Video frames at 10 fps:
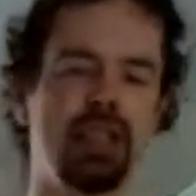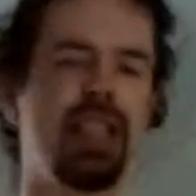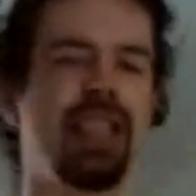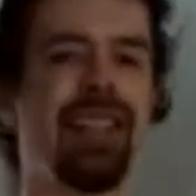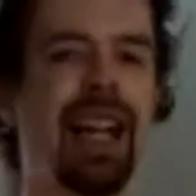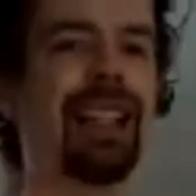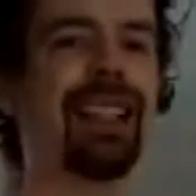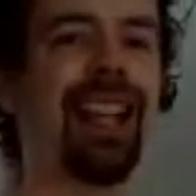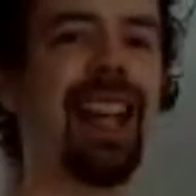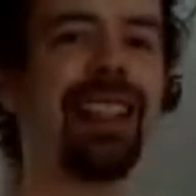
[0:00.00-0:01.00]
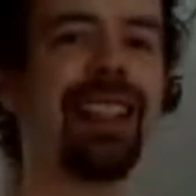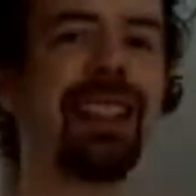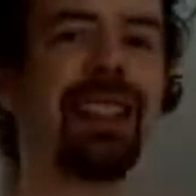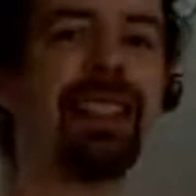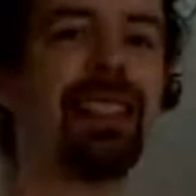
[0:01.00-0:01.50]
Is that
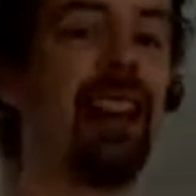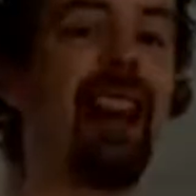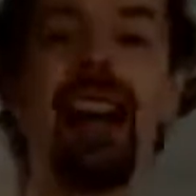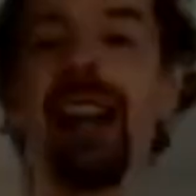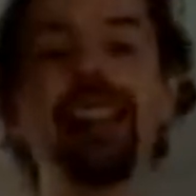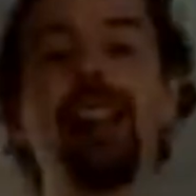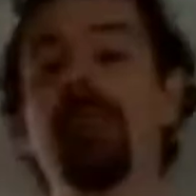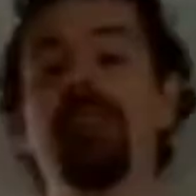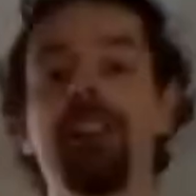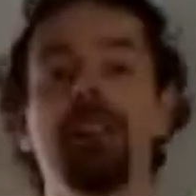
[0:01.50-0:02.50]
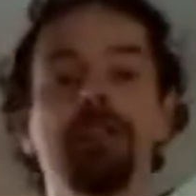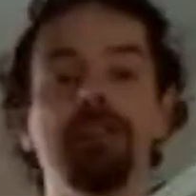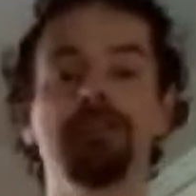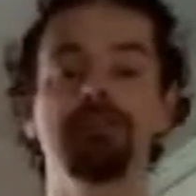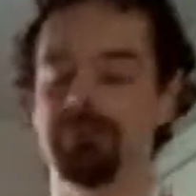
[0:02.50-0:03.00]
zest? I don't know.
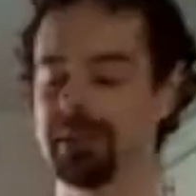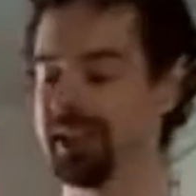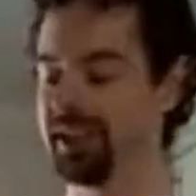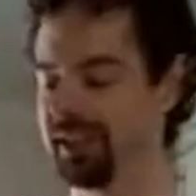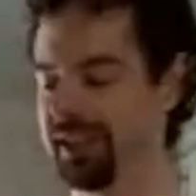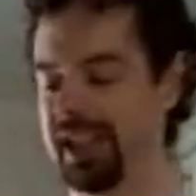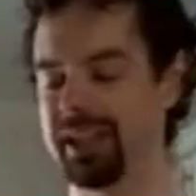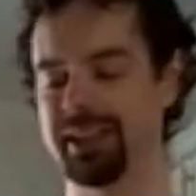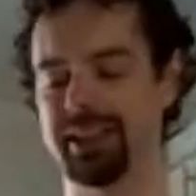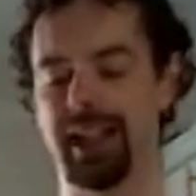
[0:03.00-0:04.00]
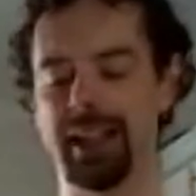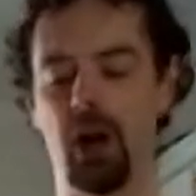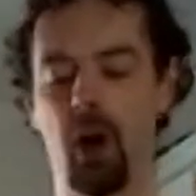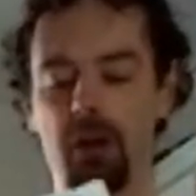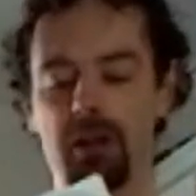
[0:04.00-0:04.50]
It's kind
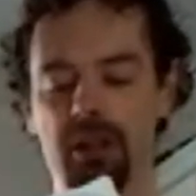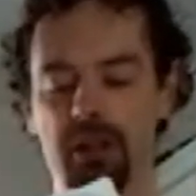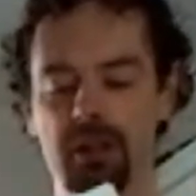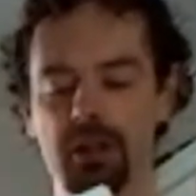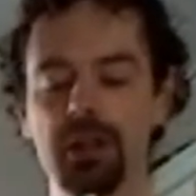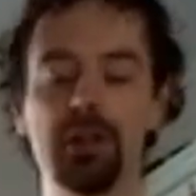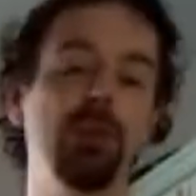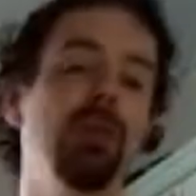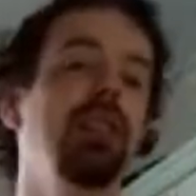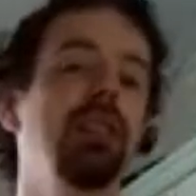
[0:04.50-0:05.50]
of orange goo.